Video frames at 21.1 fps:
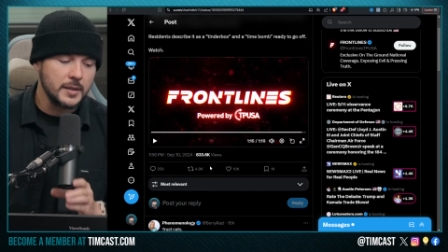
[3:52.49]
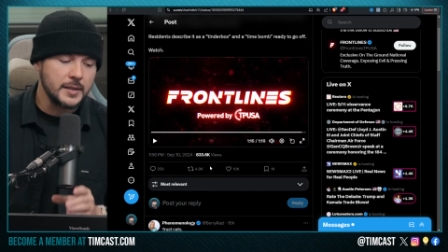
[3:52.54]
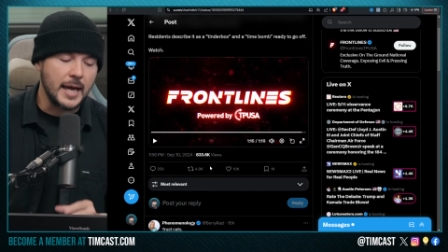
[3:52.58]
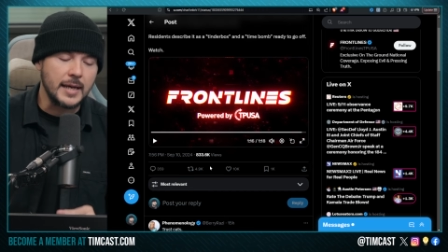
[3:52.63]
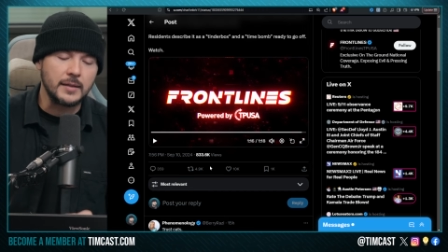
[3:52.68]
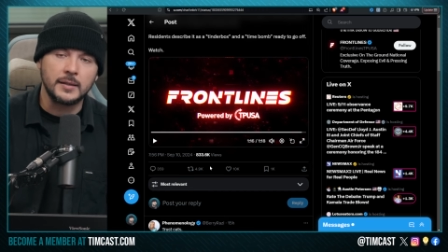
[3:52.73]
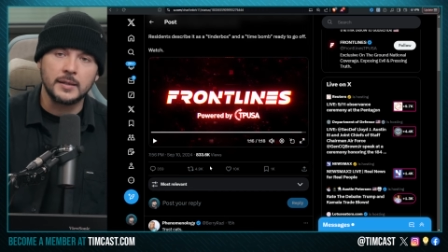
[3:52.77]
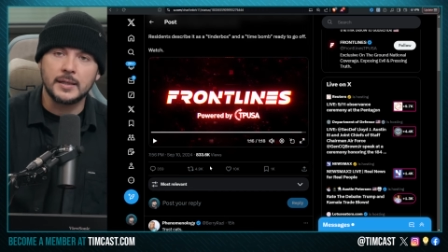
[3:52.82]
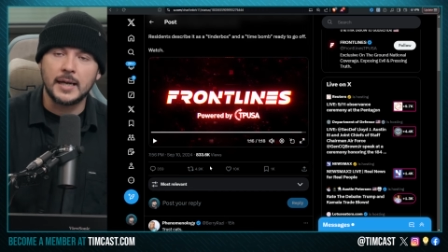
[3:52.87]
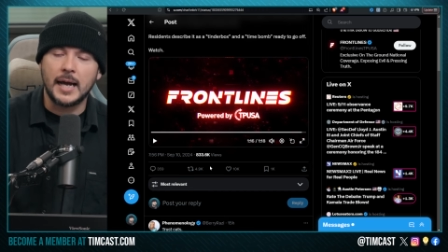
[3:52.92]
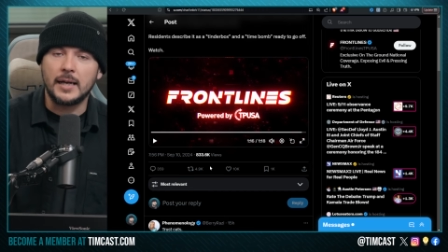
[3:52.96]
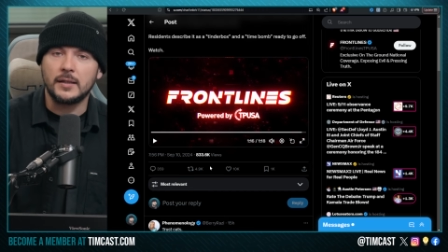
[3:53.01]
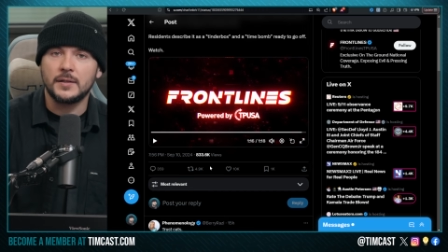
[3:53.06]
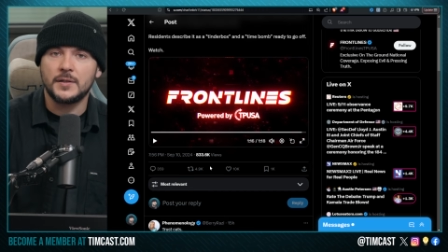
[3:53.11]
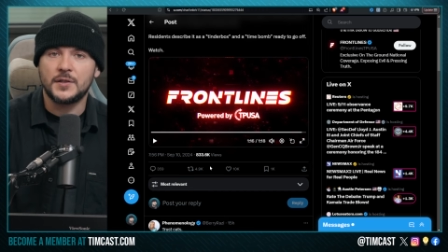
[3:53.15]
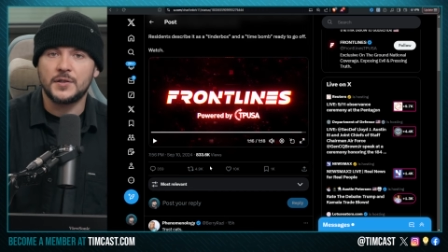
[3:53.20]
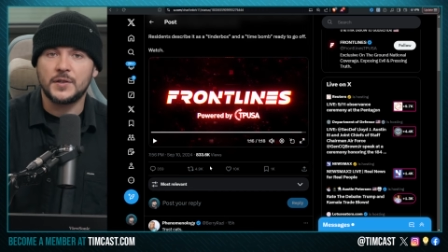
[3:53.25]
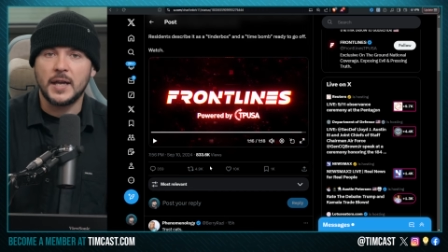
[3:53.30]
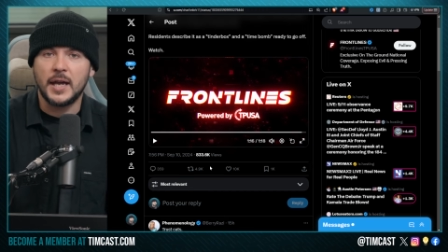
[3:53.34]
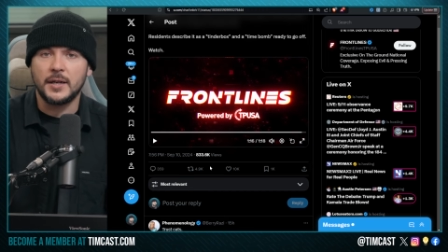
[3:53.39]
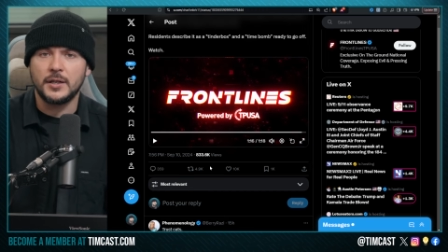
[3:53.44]
Caitlin Collins
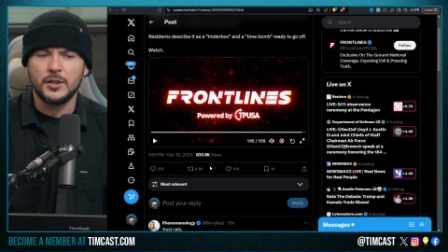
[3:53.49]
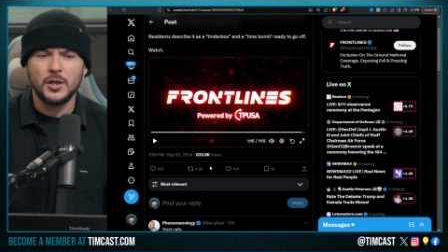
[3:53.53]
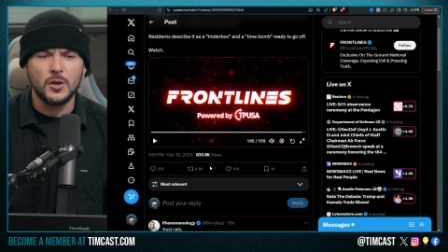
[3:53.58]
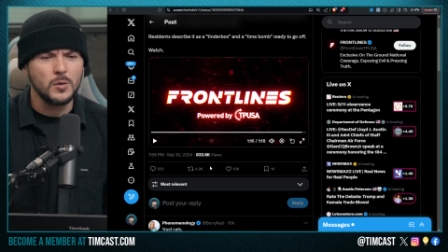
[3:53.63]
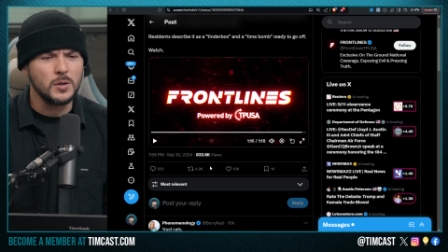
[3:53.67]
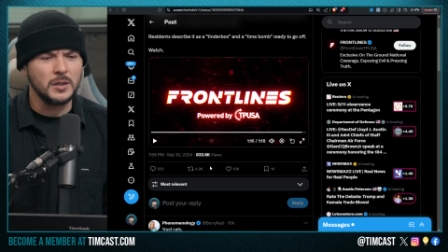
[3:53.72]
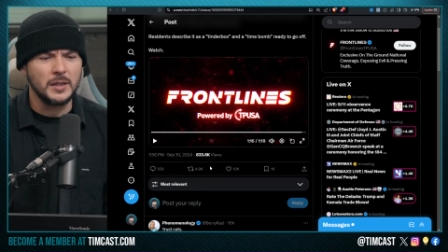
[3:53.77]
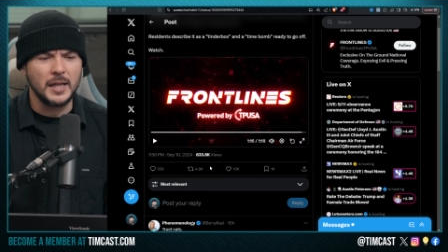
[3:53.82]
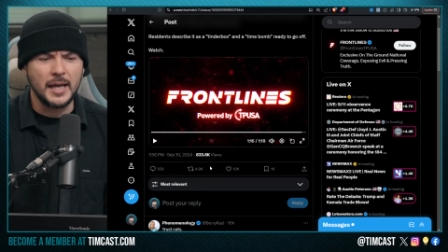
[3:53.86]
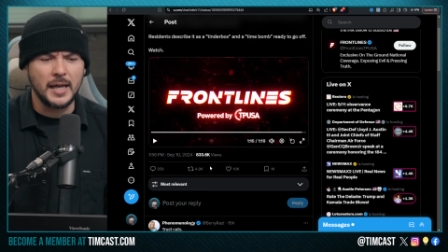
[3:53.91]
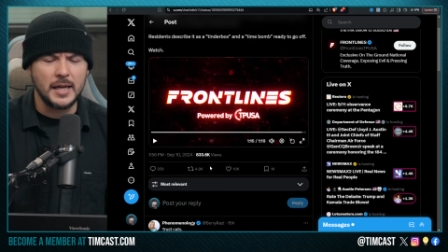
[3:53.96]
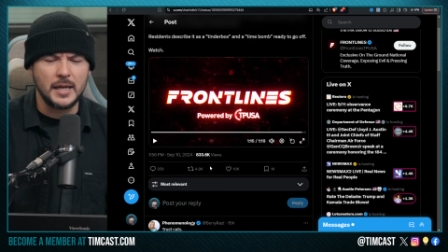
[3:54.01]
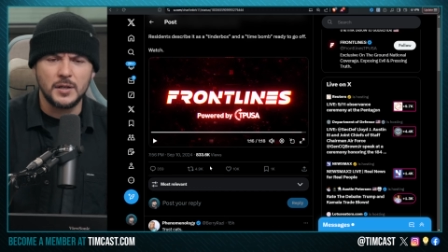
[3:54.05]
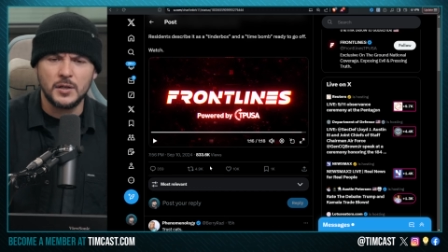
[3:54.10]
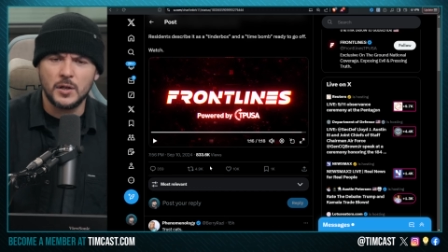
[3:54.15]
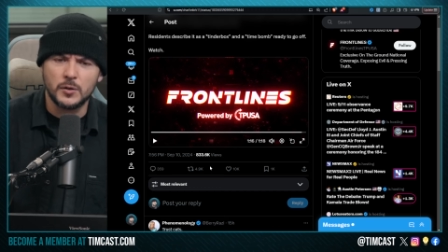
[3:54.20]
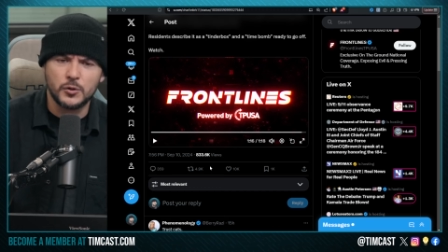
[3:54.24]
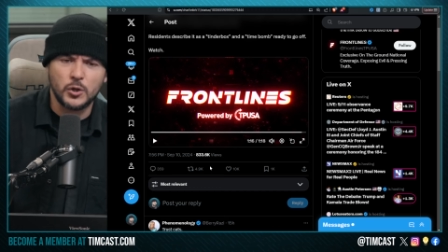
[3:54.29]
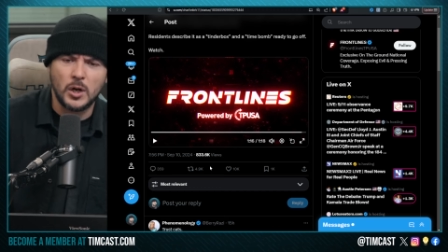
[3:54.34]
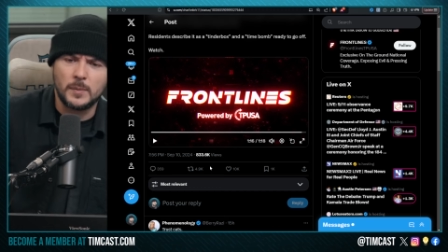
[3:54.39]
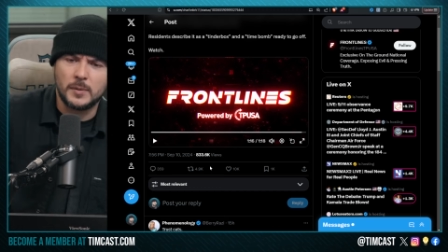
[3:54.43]
said,
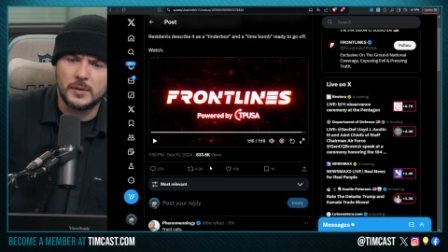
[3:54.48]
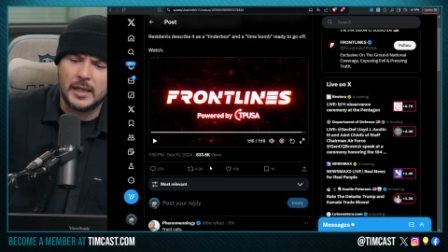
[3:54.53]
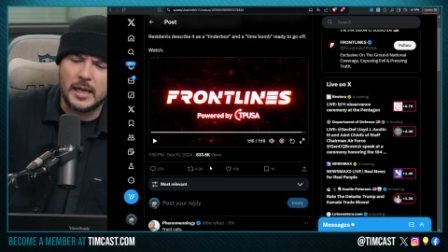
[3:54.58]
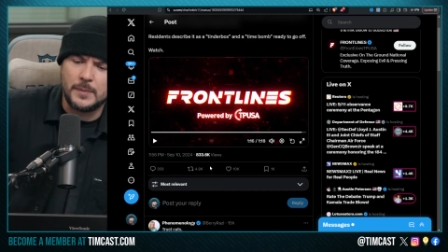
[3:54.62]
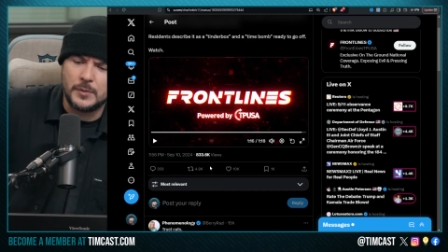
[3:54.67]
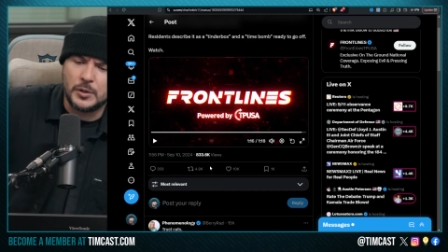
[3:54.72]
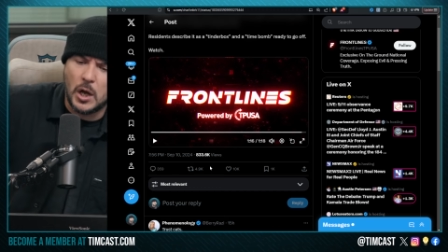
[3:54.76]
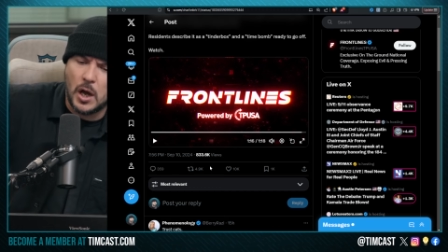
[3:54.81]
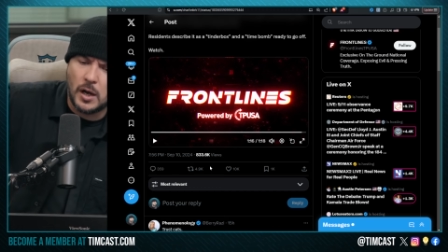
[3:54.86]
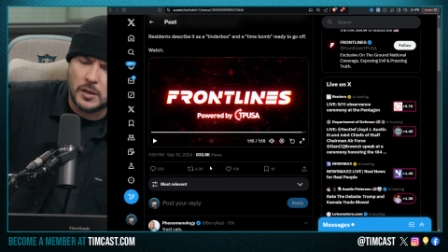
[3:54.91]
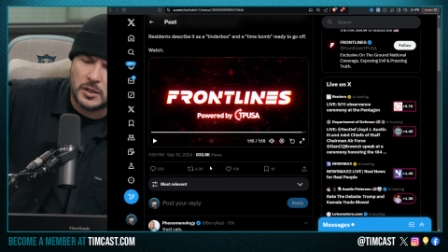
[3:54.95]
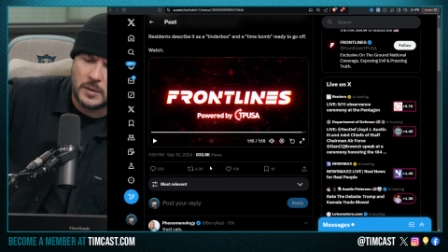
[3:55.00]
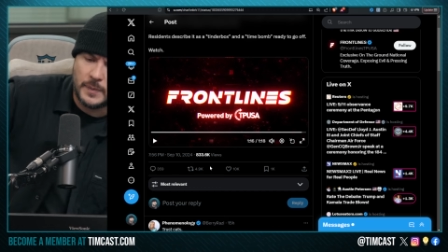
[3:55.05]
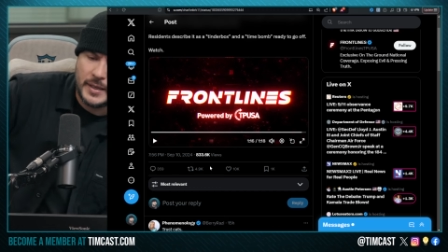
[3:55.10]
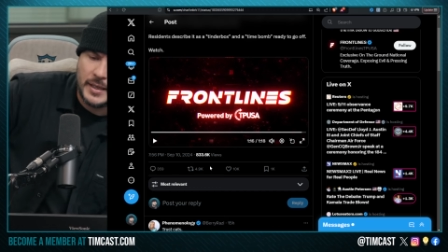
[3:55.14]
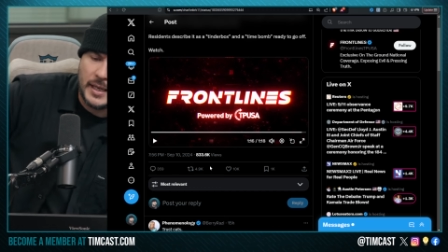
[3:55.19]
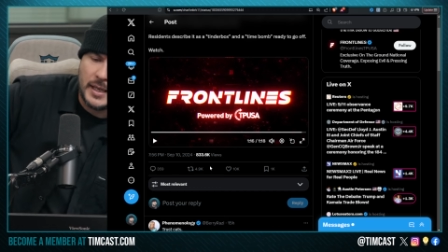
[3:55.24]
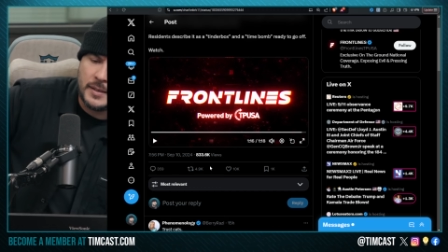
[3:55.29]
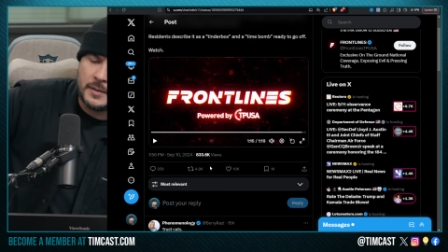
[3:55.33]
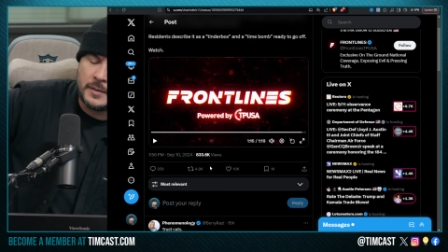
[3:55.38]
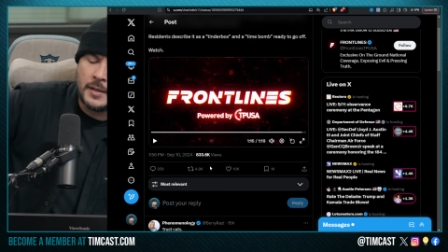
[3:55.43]
Trump claimed dogs are being
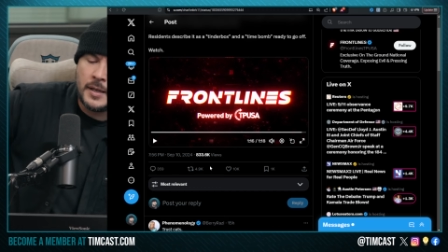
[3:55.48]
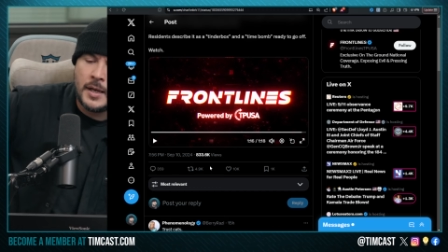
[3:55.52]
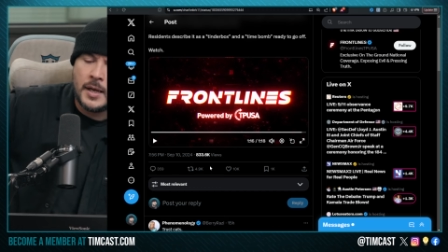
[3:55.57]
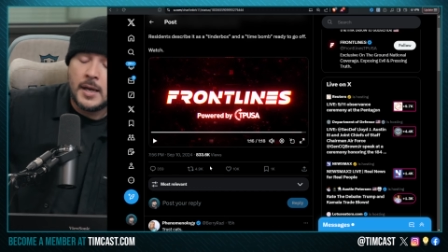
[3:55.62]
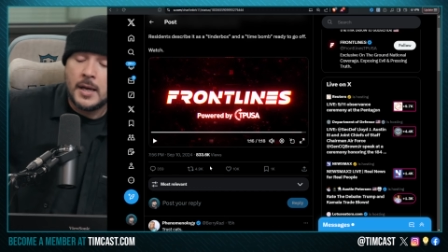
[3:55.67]
eaten.